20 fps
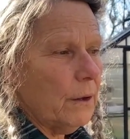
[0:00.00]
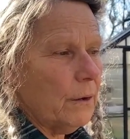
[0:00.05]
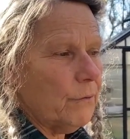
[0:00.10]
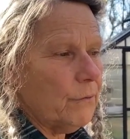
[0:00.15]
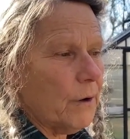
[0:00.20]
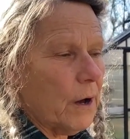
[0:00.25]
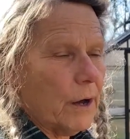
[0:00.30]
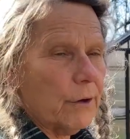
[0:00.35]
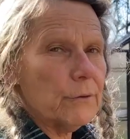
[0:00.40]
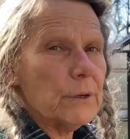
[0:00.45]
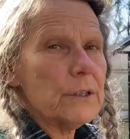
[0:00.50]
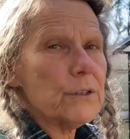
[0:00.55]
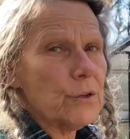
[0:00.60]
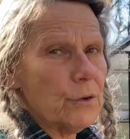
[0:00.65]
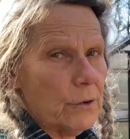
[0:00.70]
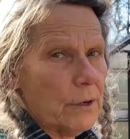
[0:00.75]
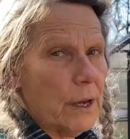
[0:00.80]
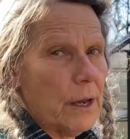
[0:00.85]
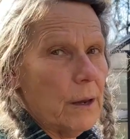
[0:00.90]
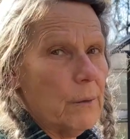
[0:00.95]
fire and
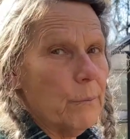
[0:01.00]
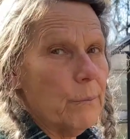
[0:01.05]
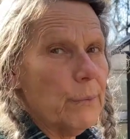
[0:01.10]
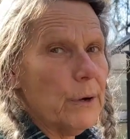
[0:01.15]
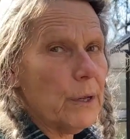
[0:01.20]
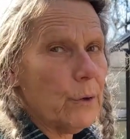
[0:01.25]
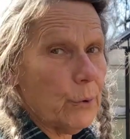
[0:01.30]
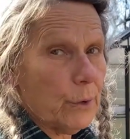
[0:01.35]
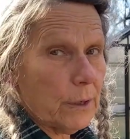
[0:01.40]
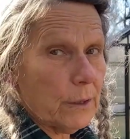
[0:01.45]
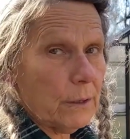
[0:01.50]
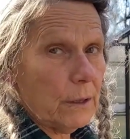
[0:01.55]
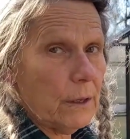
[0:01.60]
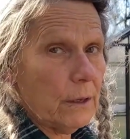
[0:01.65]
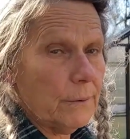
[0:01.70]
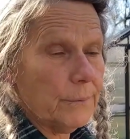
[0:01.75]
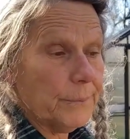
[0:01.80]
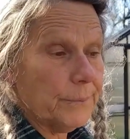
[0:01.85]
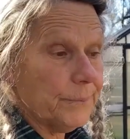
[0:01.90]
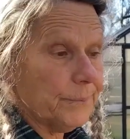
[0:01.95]
rescue came pretty quickly
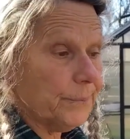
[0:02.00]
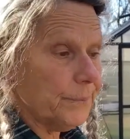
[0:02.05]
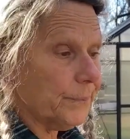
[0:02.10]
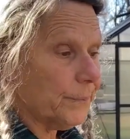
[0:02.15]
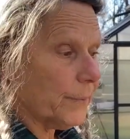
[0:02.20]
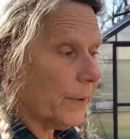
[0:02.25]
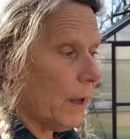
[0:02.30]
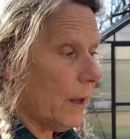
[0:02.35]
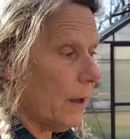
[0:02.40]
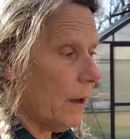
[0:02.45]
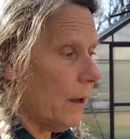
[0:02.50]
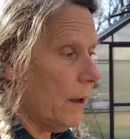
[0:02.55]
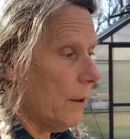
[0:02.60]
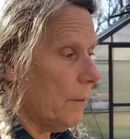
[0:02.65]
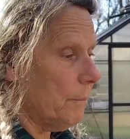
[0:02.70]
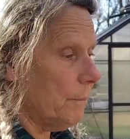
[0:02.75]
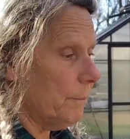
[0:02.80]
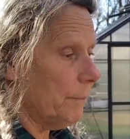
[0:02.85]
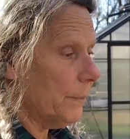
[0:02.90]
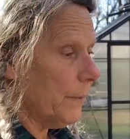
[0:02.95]

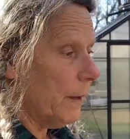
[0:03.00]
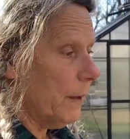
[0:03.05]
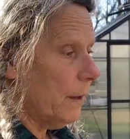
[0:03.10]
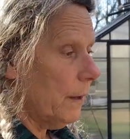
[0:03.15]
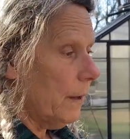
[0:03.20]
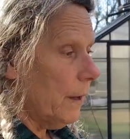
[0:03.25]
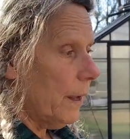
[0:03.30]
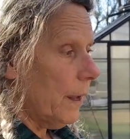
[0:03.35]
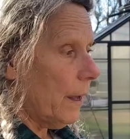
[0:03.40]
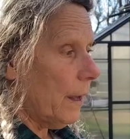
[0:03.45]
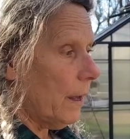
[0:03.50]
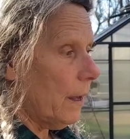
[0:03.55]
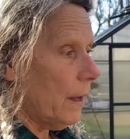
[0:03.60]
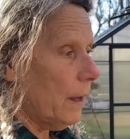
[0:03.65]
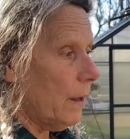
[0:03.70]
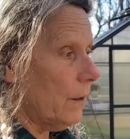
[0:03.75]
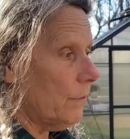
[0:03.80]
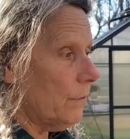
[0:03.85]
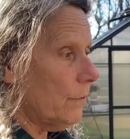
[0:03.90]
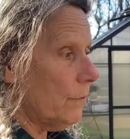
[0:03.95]

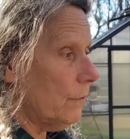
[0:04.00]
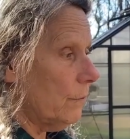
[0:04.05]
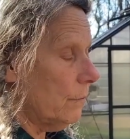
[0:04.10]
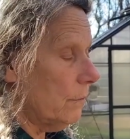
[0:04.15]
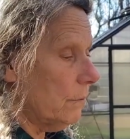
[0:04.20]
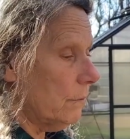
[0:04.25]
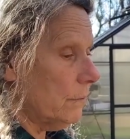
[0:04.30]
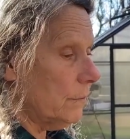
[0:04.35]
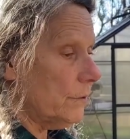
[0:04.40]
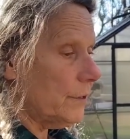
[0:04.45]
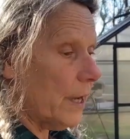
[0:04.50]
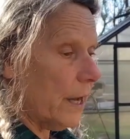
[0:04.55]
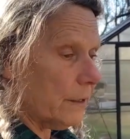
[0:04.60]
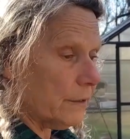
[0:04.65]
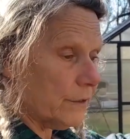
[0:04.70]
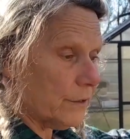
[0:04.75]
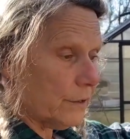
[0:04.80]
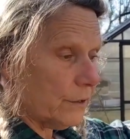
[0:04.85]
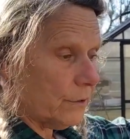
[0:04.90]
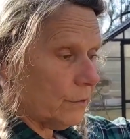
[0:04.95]
and
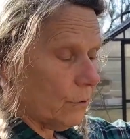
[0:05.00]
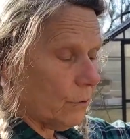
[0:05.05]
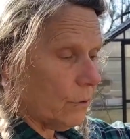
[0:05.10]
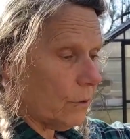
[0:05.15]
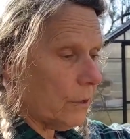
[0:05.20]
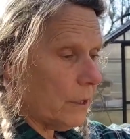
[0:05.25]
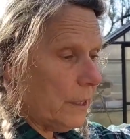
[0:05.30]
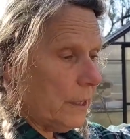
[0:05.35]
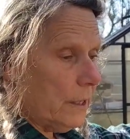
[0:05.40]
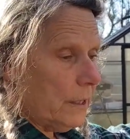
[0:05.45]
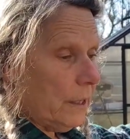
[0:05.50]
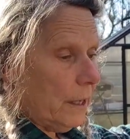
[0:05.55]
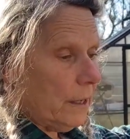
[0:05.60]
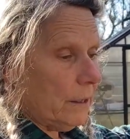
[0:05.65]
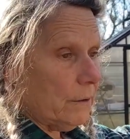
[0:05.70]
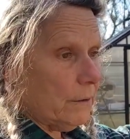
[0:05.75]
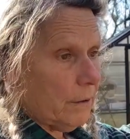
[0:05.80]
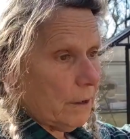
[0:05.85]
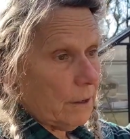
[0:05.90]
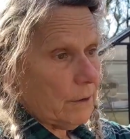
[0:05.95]
doused it all.
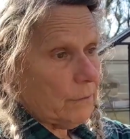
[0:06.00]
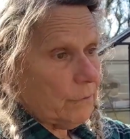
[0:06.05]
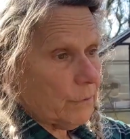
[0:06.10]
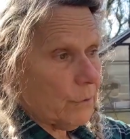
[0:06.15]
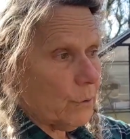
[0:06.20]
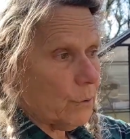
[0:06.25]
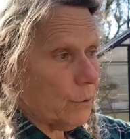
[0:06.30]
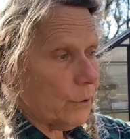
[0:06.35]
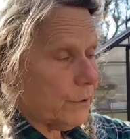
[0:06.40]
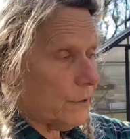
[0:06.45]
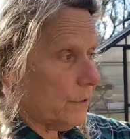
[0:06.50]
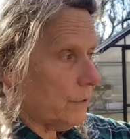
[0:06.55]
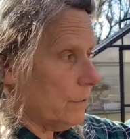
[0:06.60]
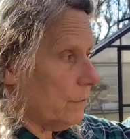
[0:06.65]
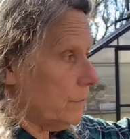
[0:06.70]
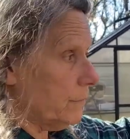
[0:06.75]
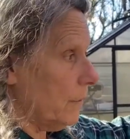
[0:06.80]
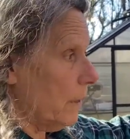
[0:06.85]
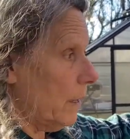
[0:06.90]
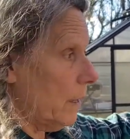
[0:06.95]
And then, of course, the
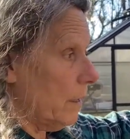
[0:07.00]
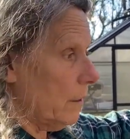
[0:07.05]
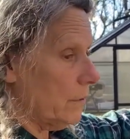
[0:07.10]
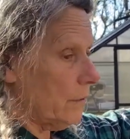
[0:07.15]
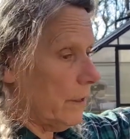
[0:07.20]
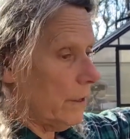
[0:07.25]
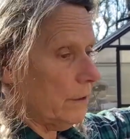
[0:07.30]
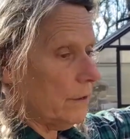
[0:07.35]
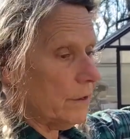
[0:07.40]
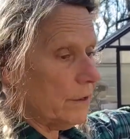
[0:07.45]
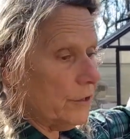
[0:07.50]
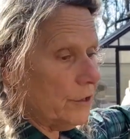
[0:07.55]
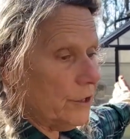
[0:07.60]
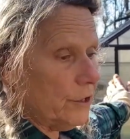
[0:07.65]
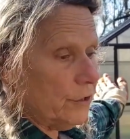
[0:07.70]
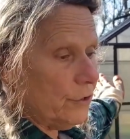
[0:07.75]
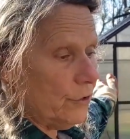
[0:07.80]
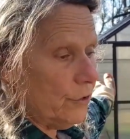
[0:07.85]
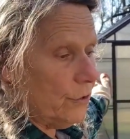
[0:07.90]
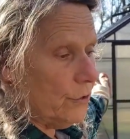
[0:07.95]
fire then
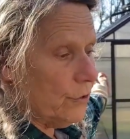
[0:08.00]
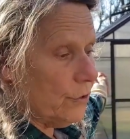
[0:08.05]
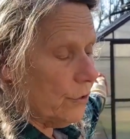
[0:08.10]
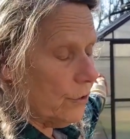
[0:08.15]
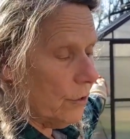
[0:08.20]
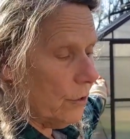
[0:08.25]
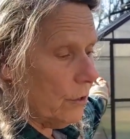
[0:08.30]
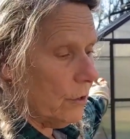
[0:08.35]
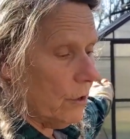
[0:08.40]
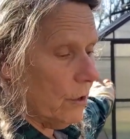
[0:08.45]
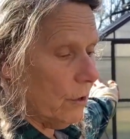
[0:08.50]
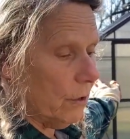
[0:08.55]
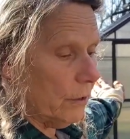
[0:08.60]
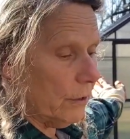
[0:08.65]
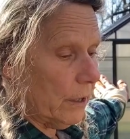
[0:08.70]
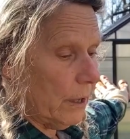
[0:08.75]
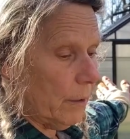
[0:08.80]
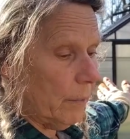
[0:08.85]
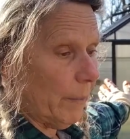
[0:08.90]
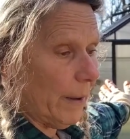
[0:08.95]
continued
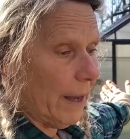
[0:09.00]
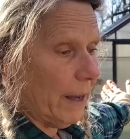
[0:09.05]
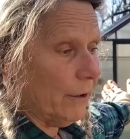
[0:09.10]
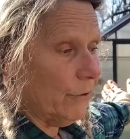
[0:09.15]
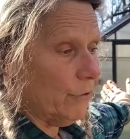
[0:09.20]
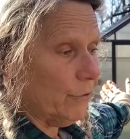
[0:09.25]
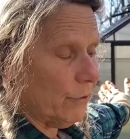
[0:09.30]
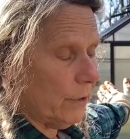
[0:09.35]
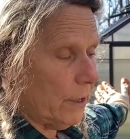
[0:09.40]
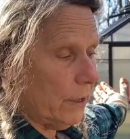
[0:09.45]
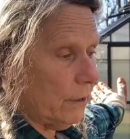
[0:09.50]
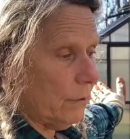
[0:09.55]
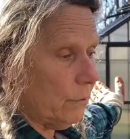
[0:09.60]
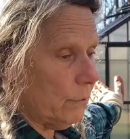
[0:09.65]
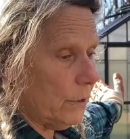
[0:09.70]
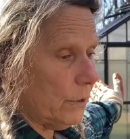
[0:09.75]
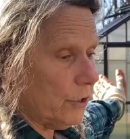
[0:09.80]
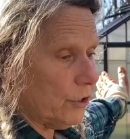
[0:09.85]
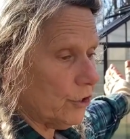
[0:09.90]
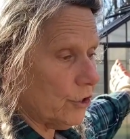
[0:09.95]
along our boundary,
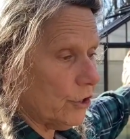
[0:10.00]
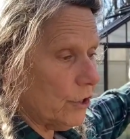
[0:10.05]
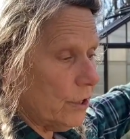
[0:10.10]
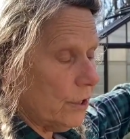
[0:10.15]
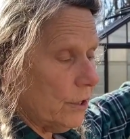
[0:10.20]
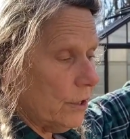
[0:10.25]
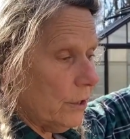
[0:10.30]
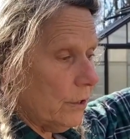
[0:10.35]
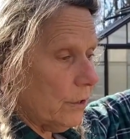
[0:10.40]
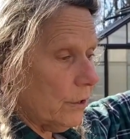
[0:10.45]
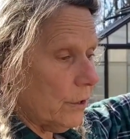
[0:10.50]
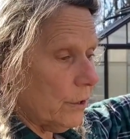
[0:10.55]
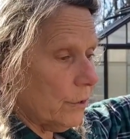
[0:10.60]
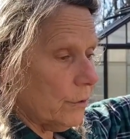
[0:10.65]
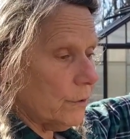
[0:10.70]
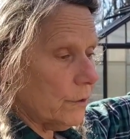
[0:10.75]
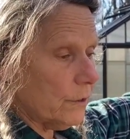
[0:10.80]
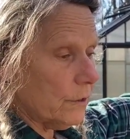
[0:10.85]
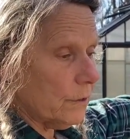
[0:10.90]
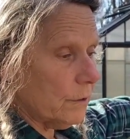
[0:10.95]
which
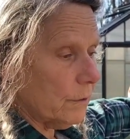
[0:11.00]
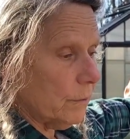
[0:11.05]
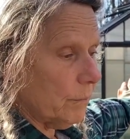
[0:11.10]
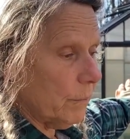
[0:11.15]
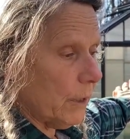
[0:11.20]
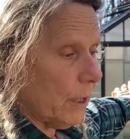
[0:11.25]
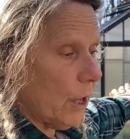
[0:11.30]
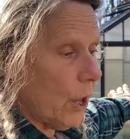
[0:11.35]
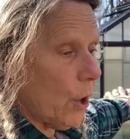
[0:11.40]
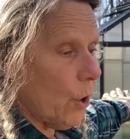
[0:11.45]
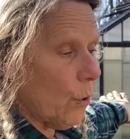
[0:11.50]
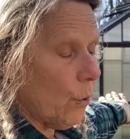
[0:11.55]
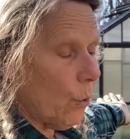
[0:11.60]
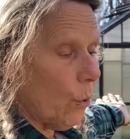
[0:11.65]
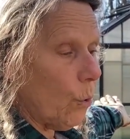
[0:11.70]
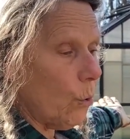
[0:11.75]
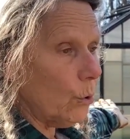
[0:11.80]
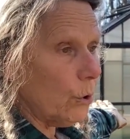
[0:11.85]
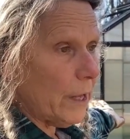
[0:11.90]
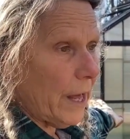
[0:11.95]
goes below
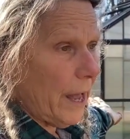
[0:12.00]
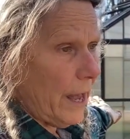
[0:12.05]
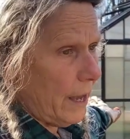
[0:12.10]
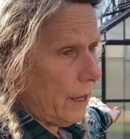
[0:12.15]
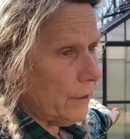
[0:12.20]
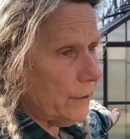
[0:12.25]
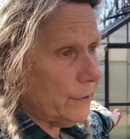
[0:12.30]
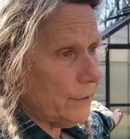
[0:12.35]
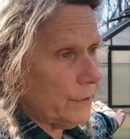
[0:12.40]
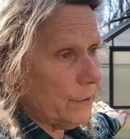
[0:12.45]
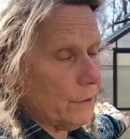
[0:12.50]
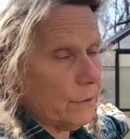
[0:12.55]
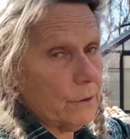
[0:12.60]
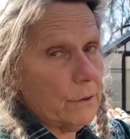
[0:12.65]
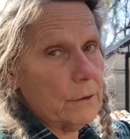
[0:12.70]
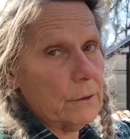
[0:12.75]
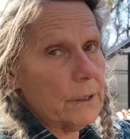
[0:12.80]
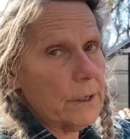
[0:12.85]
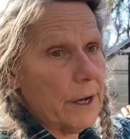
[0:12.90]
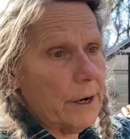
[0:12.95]
all the houses
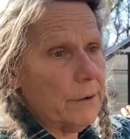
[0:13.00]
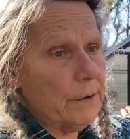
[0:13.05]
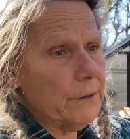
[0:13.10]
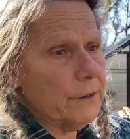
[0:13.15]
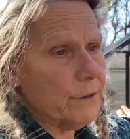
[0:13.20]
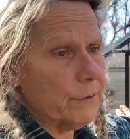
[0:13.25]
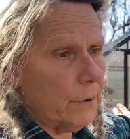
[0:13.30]
on Clarence